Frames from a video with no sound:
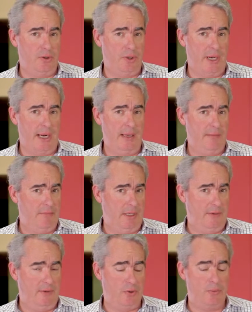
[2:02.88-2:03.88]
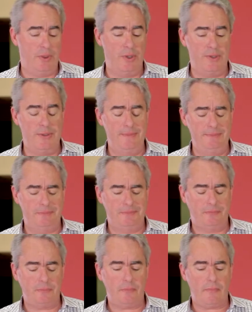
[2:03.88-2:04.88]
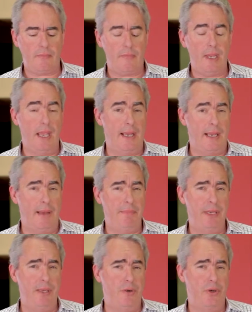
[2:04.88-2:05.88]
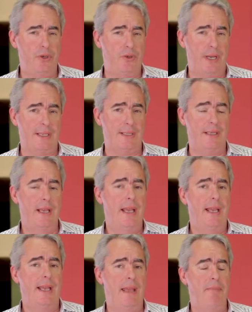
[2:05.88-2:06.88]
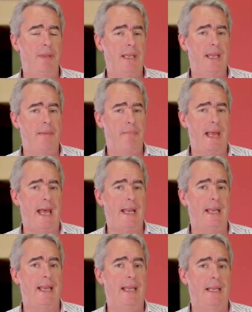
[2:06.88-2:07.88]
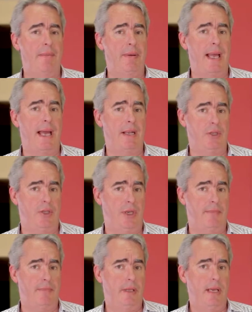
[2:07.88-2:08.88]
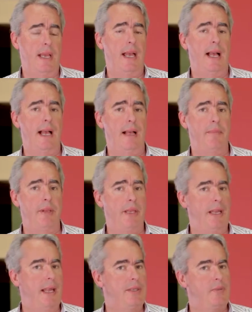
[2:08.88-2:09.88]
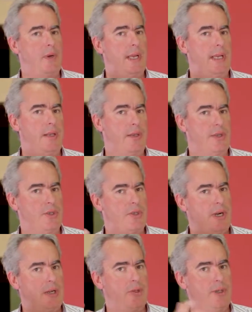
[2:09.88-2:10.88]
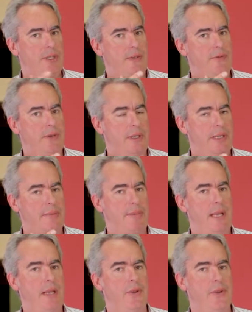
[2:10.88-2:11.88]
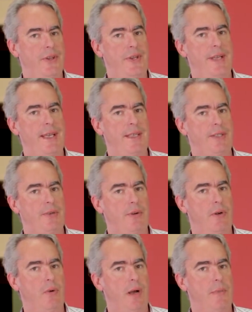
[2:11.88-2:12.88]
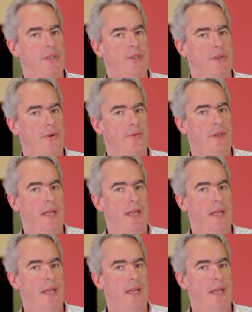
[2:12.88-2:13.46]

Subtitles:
trader, individual person, a company or a trust can be a partner in a partnership. And that's where you can structure it differently depending on the needs and requirements of